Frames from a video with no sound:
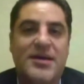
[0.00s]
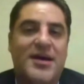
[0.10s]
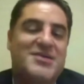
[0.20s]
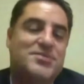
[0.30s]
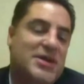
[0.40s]

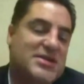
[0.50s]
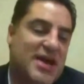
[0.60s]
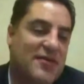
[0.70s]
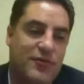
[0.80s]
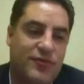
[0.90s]
It's because
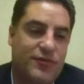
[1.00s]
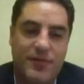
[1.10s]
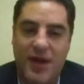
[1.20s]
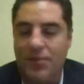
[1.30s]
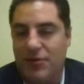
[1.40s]
I have a
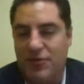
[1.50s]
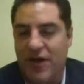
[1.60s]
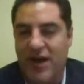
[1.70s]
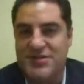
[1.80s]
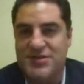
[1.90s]
couple of
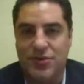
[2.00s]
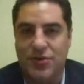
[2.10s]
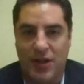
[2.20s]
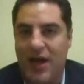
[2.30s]
friends who are a